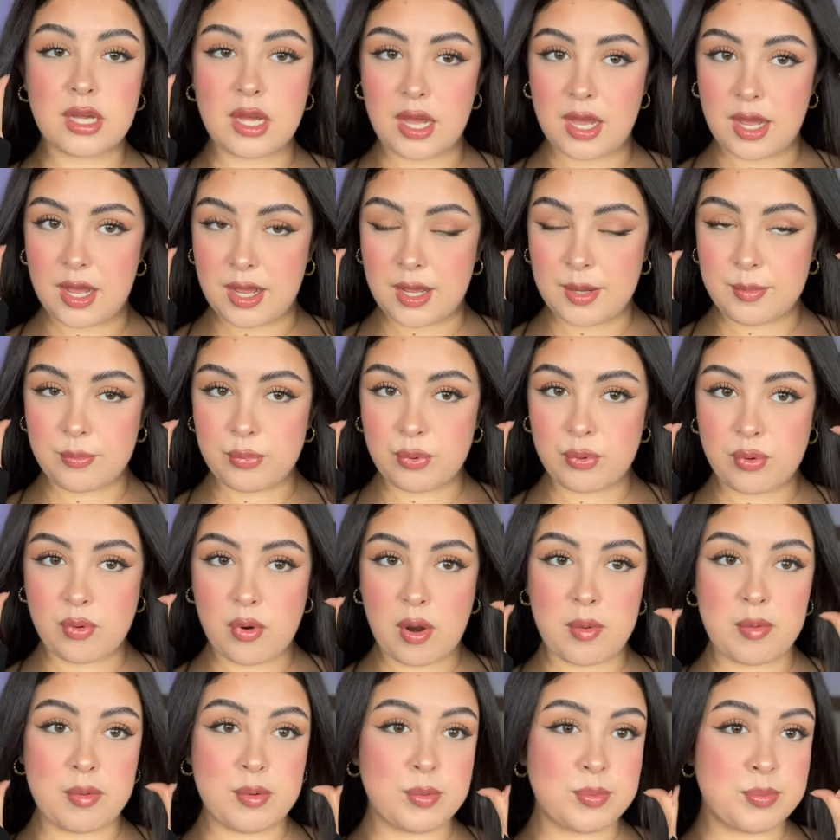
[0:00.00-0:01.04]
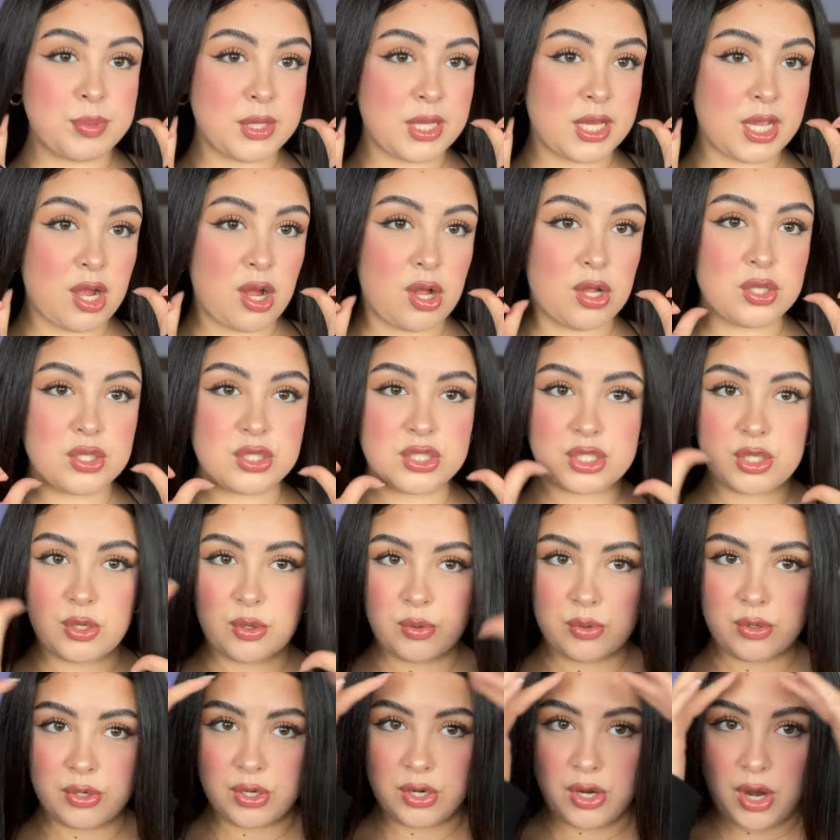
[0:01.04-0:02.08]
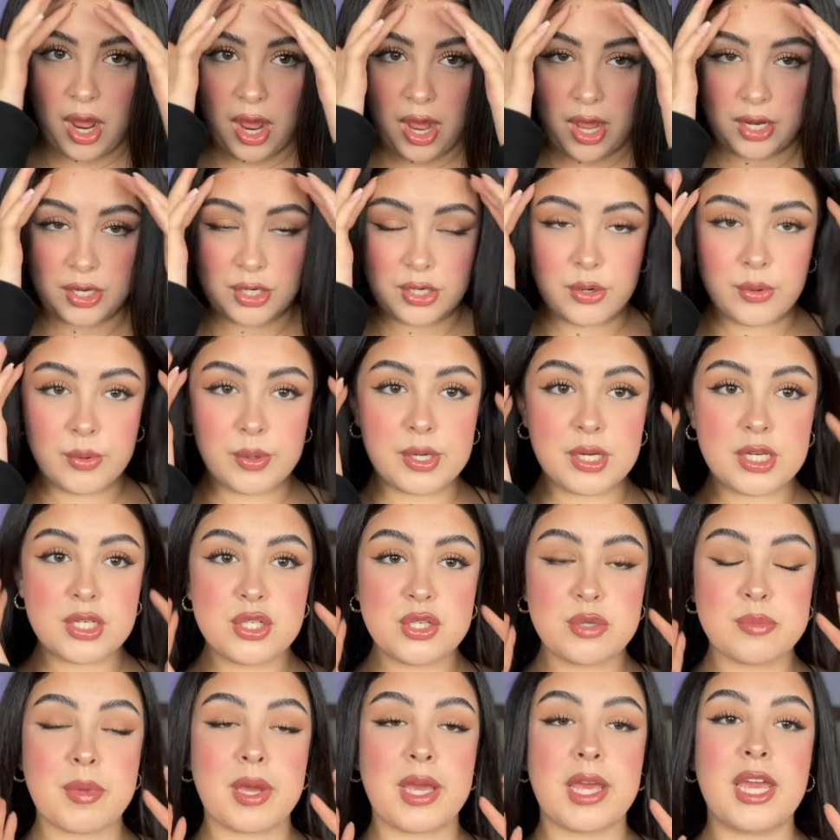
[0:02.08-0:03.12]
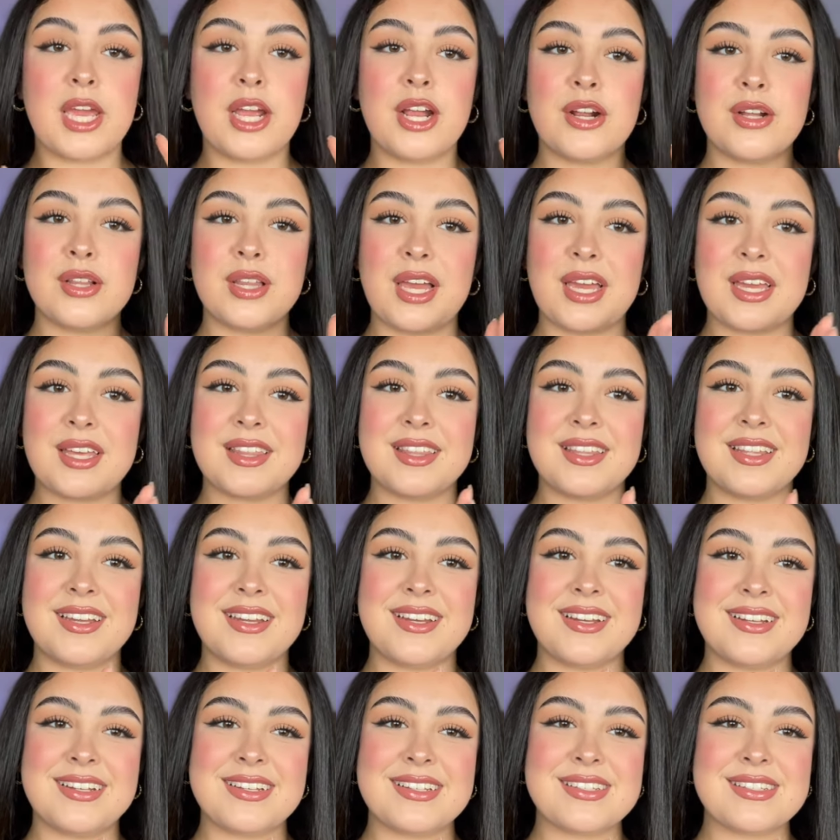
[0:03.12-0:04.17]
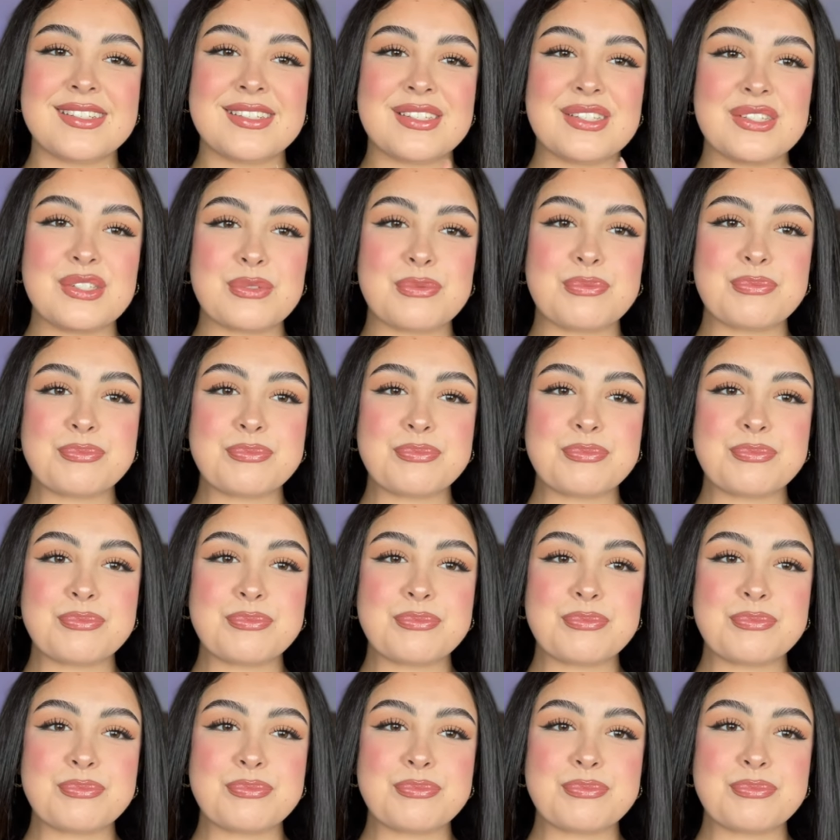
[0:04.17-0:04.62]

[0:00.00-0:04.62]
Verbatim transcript: I'm probably also not going to do my hair like this.